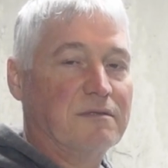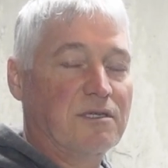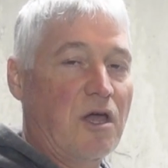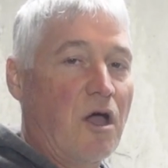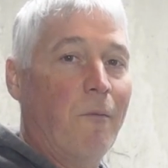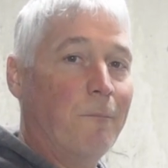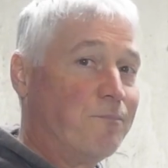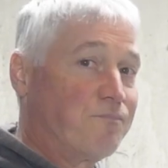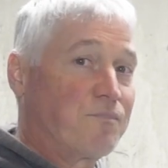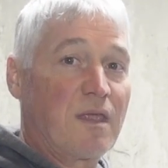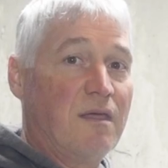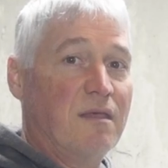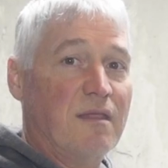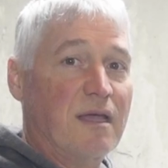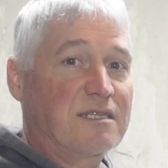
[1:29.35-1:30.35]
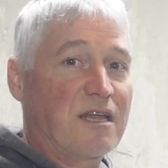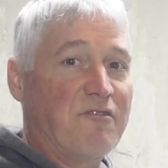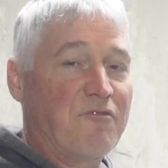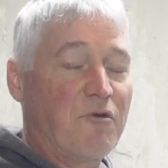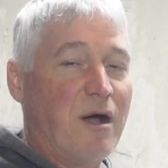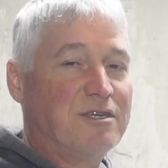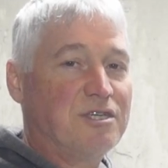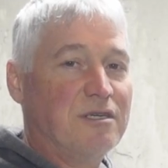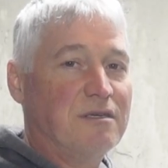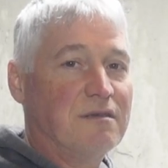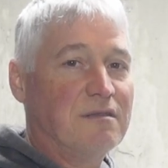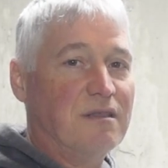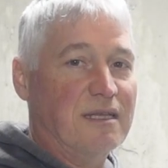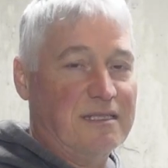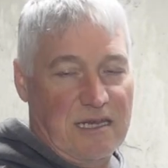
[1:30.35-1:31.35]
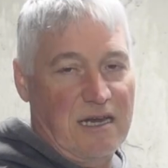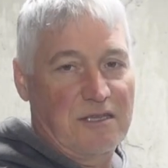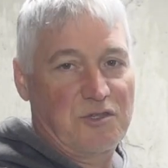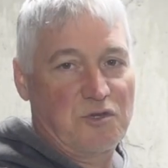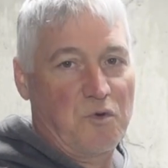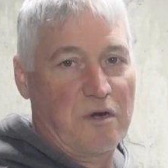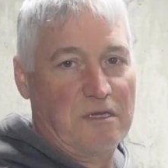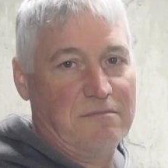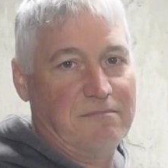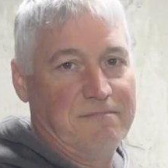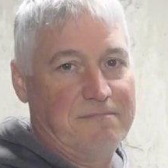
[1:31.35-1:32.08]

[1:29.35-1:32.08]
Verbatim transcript: So, thanks again for watching. Let's get it sorted.